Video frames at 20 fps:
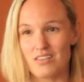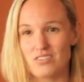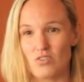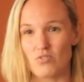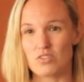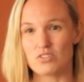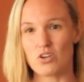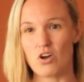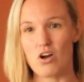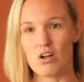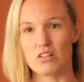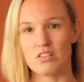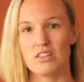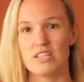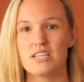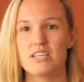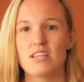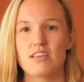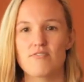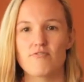So a dog
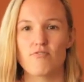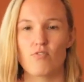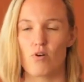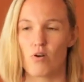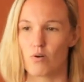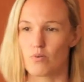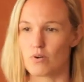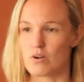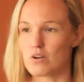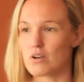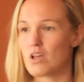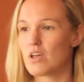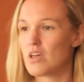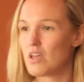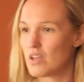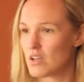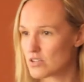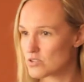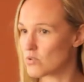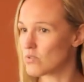leaning forward
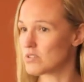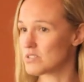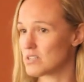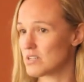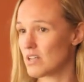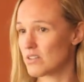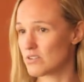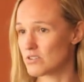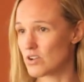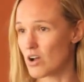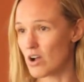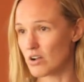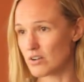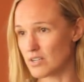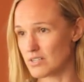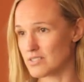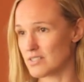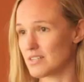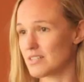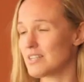towards another dog
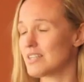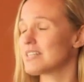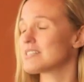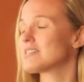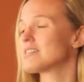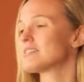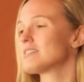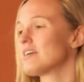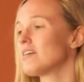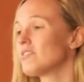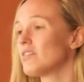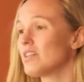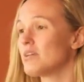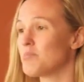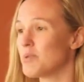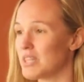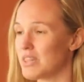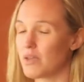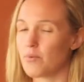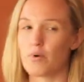doesn't necessarily
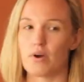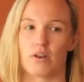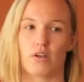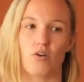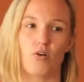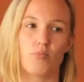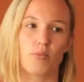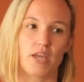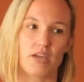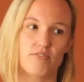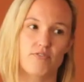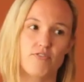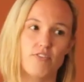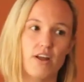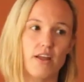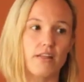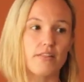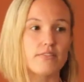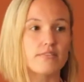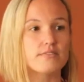mean they want to go make
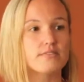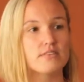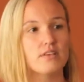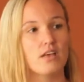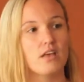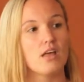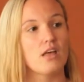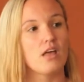friends,